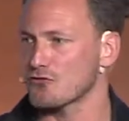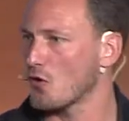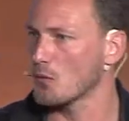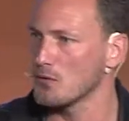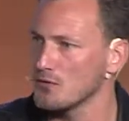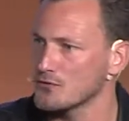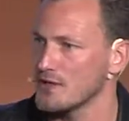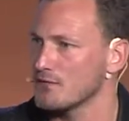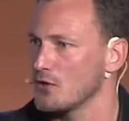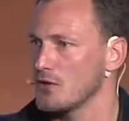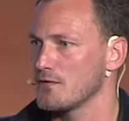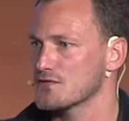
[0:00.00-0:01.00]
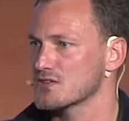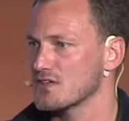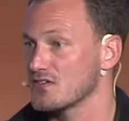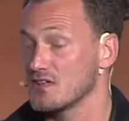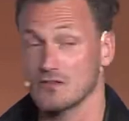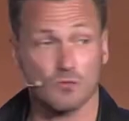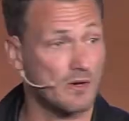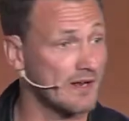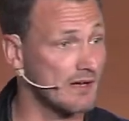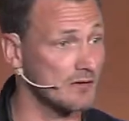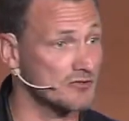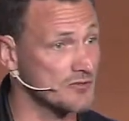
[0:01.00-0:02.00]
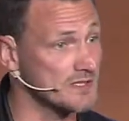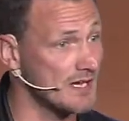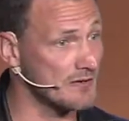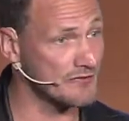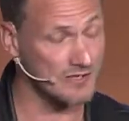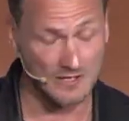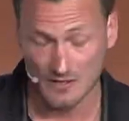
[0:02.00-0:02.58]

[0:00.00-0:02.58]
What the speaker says: horrible. You never know if it's going to take you 1 hour, 3 hours.